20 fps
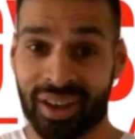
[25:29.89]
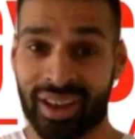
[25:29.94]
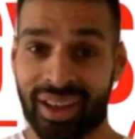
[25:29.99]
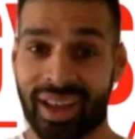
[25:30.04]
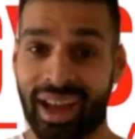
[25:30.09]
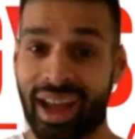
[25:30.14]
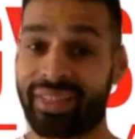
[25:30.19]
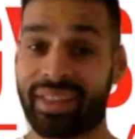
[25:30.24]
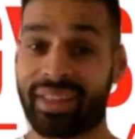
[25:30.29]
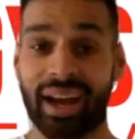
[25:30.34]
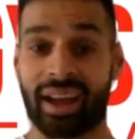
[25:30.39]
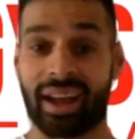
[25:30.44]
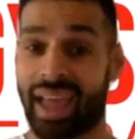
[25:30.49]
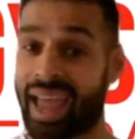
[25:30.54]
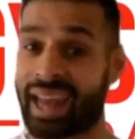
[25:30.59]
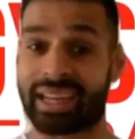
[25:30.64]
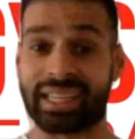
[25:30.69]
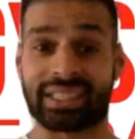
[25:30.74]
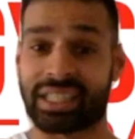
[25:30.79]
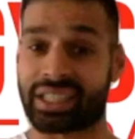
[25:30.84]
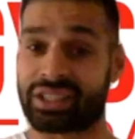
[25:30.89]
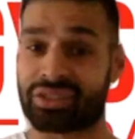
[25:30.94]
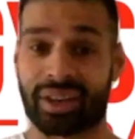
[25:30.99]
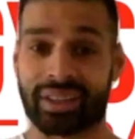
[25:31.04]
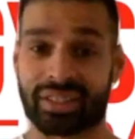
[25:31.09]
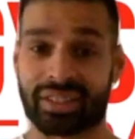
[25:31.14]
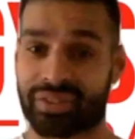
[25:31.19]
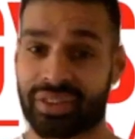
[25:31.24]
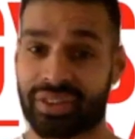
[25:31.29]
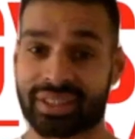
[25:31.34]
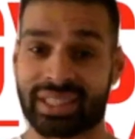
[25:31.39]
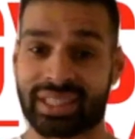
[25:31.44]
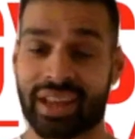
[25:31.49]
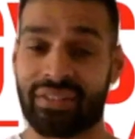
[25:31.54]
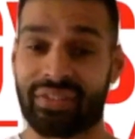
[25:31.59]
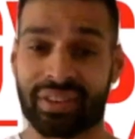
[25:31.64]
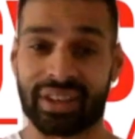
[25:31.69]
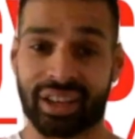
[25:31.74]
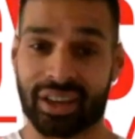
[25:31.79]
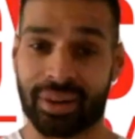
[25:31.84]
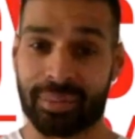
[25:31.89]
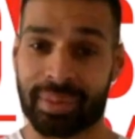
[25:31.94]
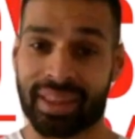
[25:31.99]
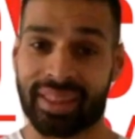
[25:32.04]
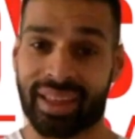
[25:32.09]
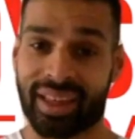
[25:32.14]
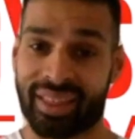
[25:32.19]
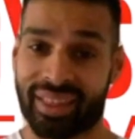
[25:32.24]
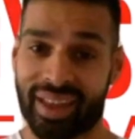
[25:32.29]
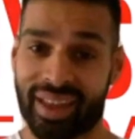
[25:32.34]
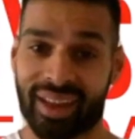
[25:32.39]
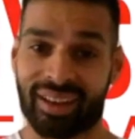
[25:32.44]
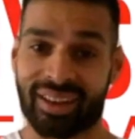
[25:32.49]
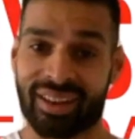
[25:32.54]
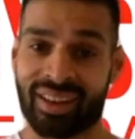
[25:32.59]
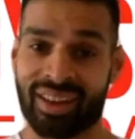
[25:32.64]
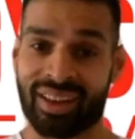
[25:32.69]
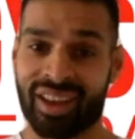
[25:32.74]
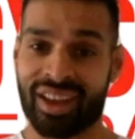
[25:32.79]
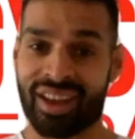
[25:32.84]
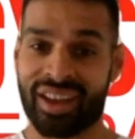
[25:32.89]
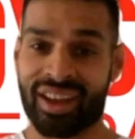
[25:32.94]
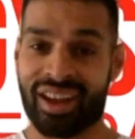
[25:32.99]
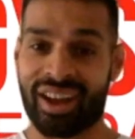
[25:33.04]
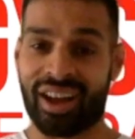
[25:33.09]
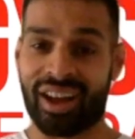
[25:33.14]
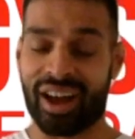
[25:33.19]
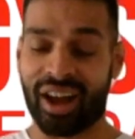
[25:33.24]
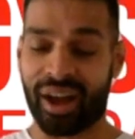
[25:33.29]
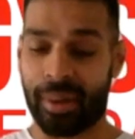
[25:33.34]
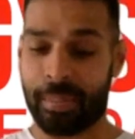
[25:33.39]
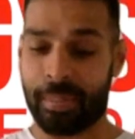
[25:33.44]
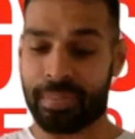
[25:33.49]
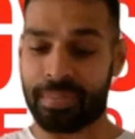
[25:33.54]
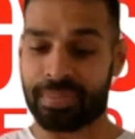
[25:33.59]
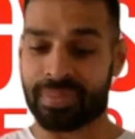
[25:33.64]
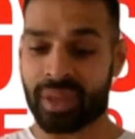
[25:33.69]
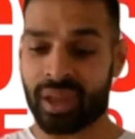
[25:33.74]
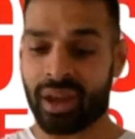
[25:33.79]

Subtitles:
And that energy transfer is definitely going to be there then.